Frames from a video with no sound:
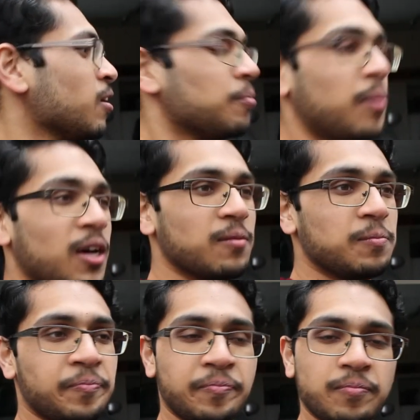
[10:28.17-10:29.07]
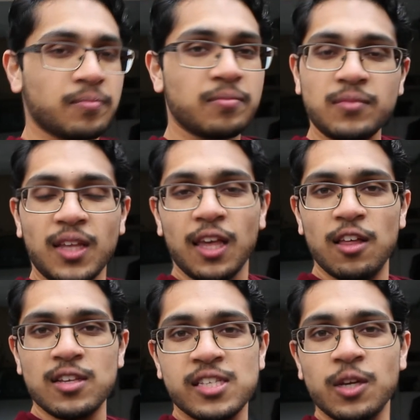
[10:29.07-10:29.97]
but
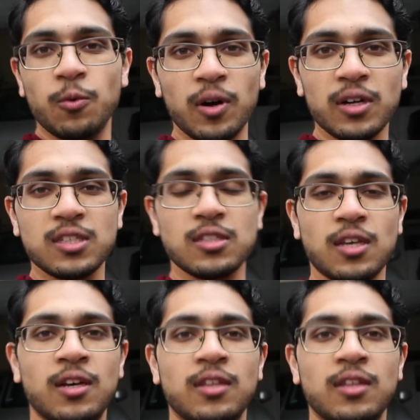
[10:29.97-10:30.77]
the seat works.